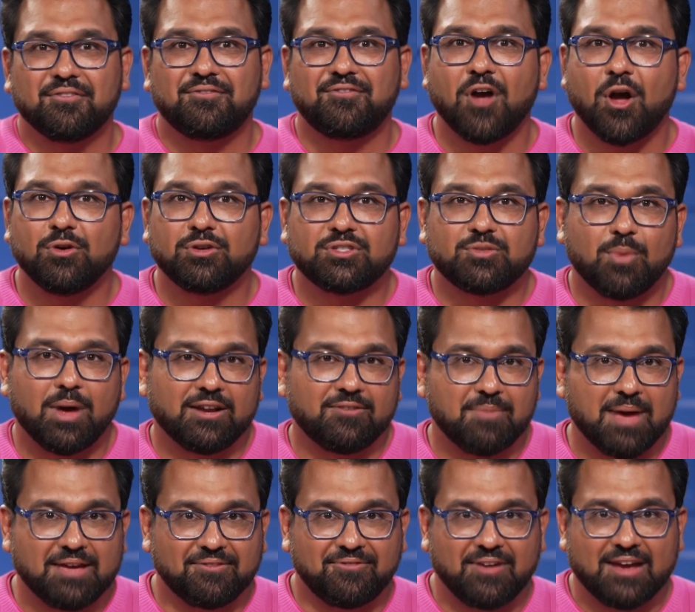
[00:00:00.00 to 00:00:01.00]
Folks, one of
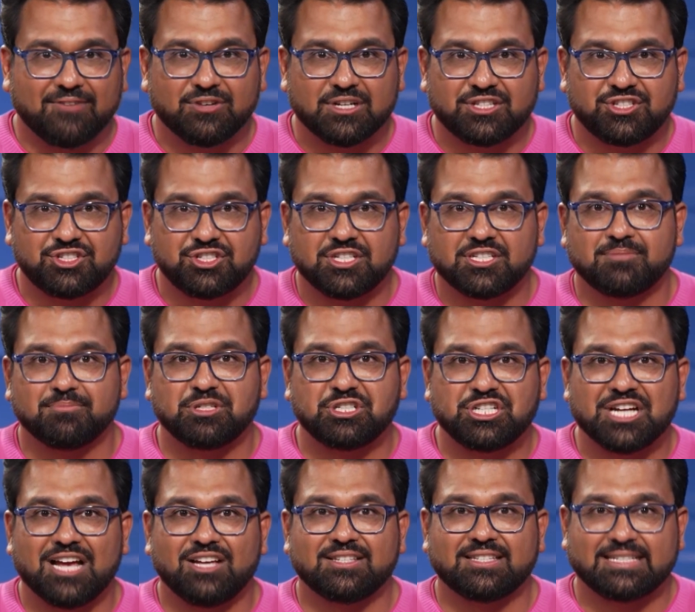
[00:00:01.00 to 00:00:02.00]
my favorites, she is
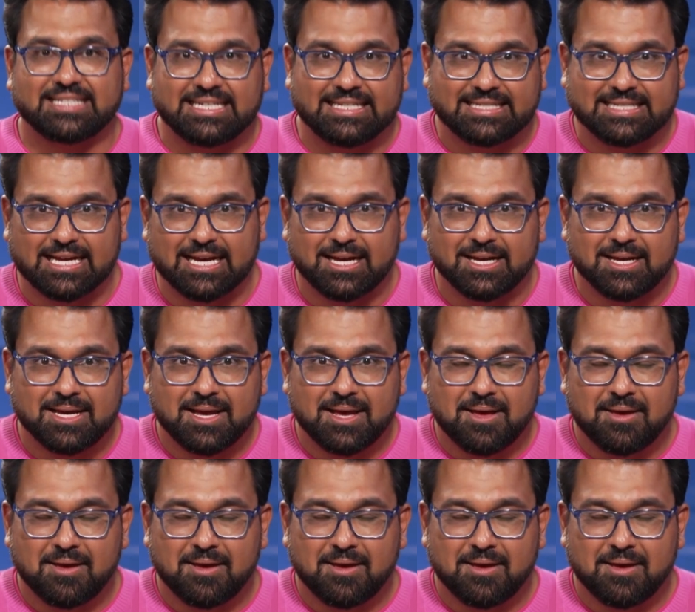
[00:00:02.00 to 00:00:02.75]
Michelle Cyca.